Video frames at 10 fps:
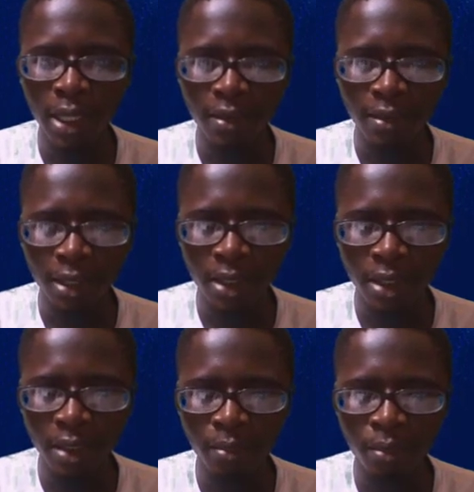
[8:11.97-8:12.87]
and the
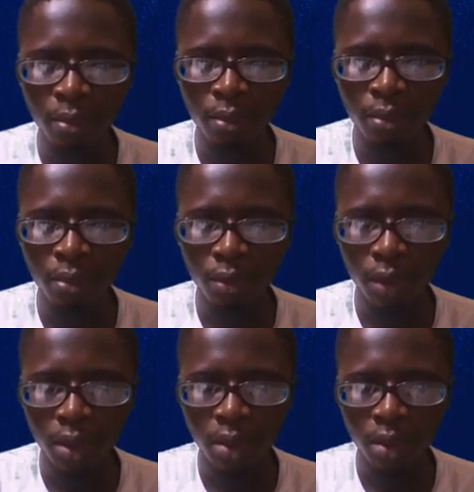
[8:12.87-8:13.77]
first term,
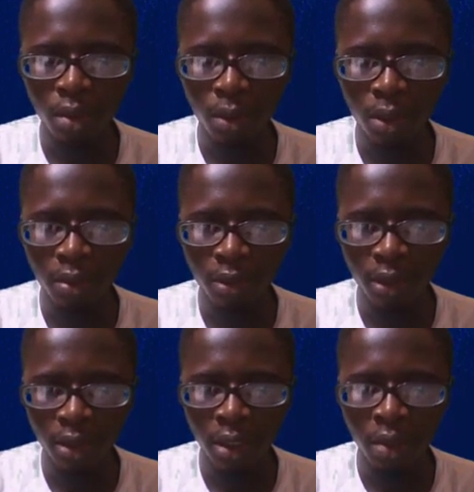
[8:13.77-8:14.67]
which is the common
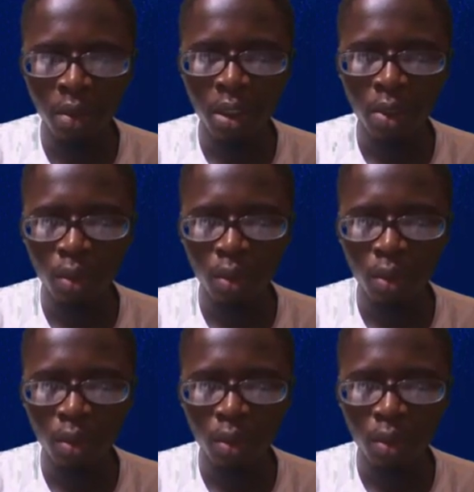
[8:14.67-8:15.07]
difference now,